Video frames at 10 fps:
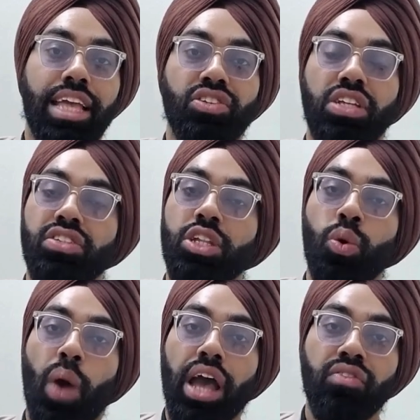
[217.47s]
like Jensen
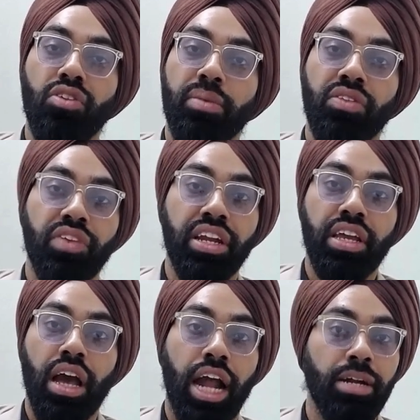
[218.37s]
Huang from
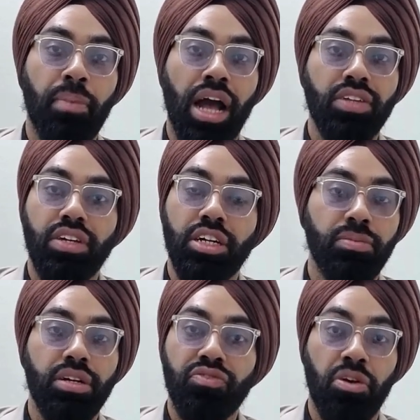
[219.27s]
Nvidia and Mark
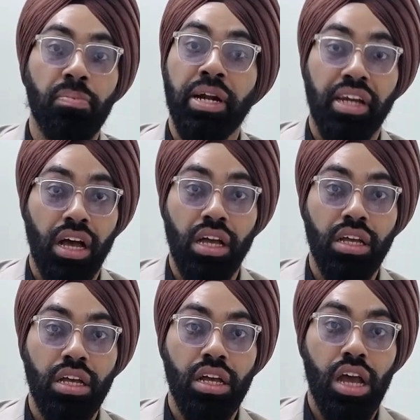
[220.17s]
Zuckerberg from
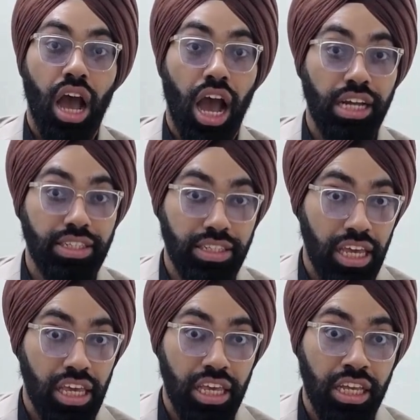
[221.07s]
Meta are
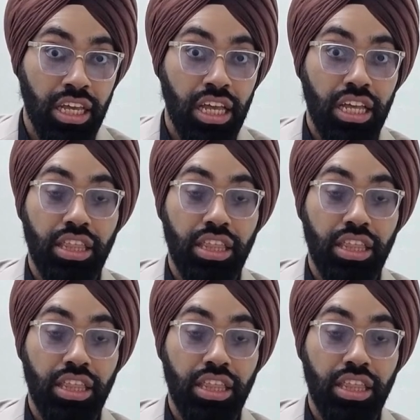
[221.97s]
saying,